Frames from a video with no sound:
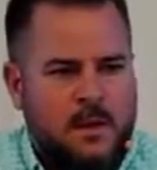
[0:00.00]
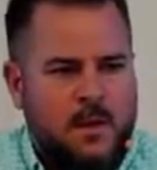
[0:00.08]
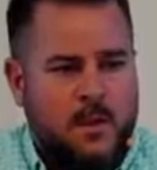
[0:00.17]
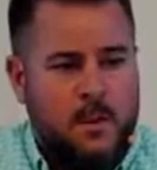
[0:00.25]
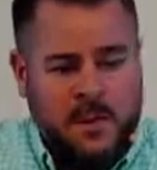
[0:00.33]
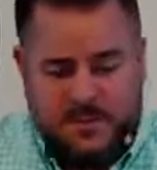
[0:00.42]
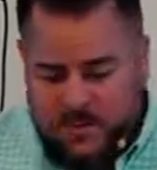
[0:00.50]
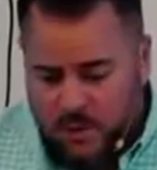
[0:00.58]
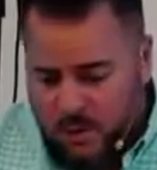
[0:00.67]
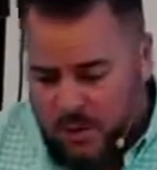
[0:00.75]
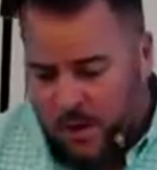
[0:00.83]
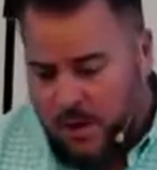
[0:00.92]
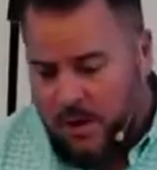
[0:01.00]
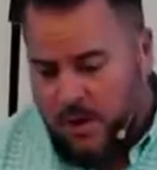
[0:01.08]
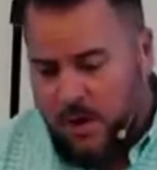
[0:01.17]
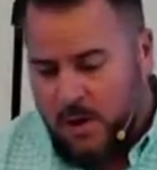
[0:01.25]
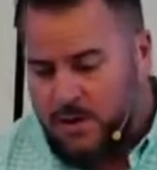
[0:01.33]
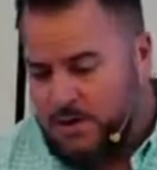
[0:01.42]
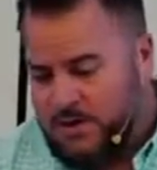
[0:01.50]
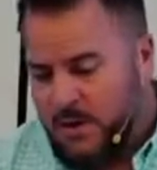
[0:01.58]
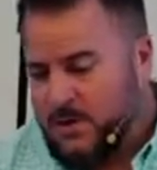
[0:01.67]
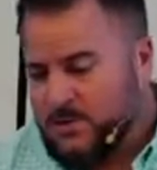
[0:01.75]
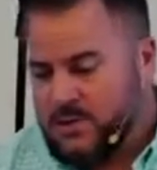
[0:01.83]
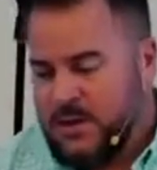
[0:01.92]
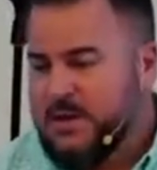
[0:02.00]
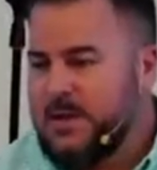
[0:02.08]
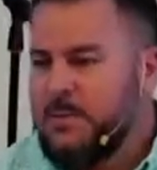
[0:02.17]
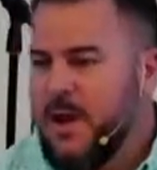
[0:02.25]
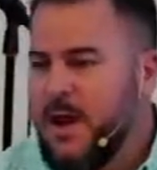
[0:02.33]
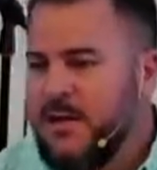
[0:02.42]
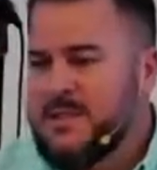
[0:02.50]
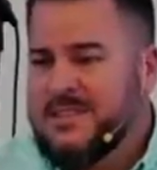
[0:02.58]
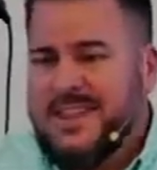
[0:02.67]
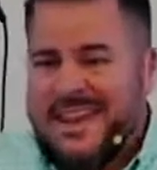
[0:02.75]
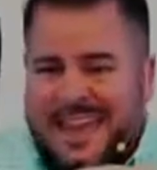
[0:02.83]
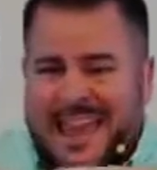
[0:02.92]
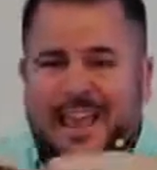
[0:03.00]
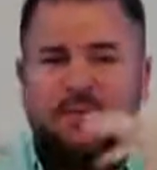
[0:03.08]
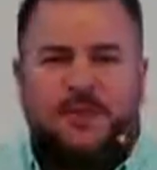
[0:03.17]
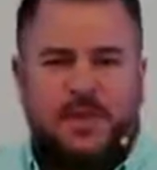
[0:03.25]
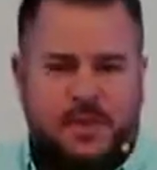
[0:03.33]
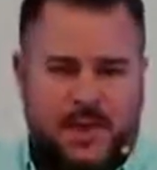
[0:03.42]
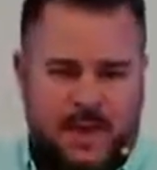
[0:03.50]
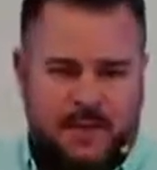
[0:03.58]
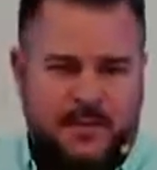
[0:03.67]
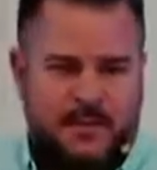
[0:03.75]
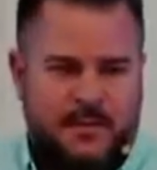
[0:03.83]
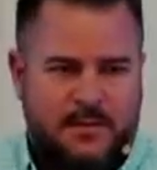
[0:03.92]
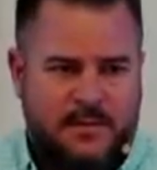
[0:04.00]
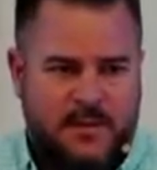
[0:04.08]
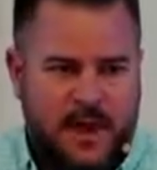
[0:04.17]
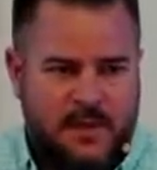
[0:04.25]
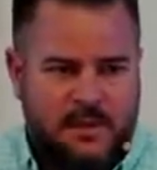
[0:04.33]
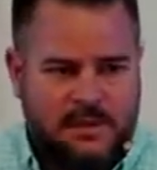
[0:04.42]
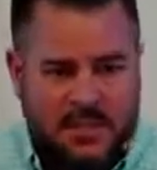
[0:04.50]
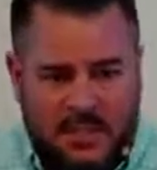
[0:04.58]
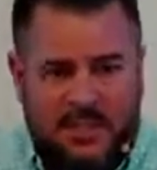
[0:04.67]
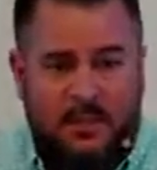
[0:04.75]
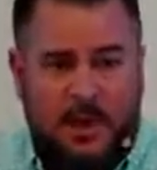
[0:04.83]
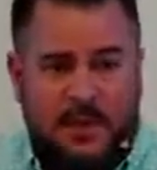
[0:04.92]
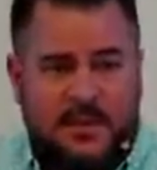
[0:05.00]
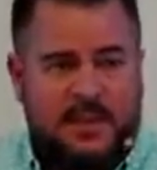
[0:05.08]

we must do it with all our heart, soul, strength, and mind. This is like everything, right? This is experiencing